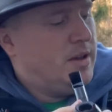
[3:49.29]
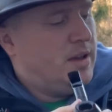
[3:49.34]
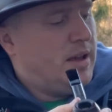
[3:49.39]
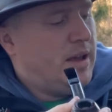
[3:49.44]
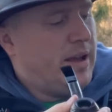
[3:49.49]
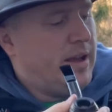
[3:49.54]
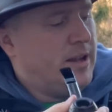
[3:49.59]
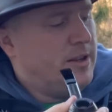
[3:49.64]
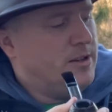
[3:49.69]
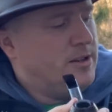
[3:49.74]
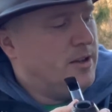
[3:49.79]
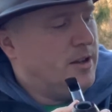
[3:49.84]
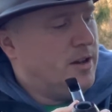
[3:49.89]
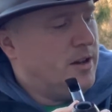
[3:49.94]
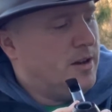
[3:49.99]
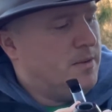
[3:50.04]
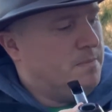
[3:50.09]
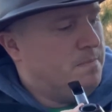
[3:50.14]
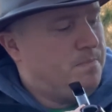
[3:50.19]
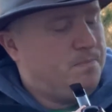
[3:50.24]
And
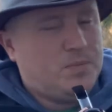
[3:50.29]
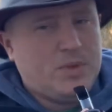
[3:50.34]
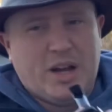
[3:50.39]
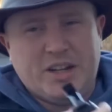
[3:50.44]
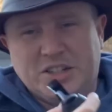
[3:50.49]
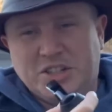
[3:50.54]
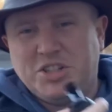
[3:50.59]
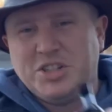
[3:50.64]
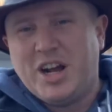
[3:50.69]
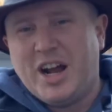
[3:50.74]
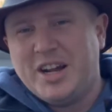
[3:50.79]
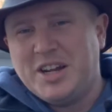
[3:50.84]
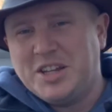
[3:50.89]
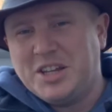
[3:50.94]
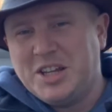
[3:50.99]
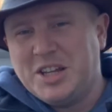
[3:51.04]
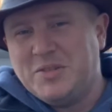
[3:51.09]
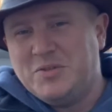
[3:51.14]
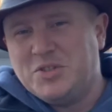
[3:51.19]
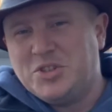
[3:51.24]
I decided to
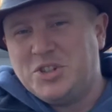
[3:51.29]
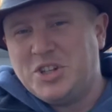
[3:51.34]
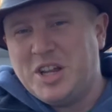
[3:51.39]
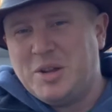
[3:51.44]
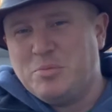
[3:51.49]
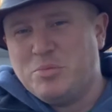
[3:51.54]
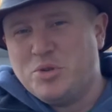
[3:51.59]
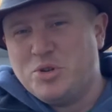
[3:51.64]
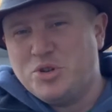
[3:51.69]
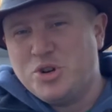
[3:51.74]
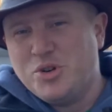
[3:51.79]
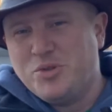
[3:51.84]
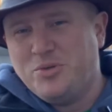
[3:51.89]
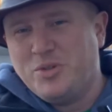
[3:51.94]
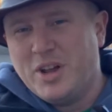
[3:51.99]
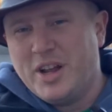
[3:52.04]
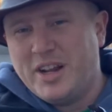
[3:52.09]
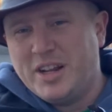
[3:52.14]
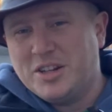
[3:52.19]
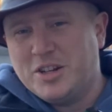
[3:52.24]
give the St. Bruno
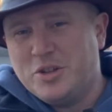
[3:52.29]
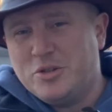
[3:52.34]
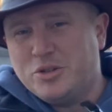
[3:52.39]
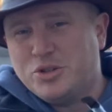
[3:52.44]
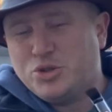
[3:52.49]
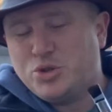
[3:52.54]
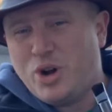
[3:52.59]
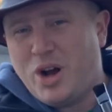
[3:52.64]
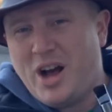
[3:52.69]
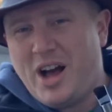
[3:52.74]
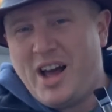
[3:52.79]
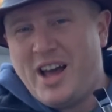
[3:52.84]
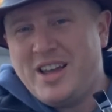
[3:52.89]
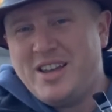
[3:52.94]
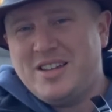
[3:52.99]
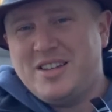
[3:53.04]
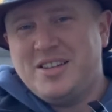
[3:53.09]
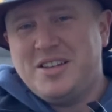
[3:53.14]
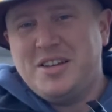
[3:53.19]
Flake another try.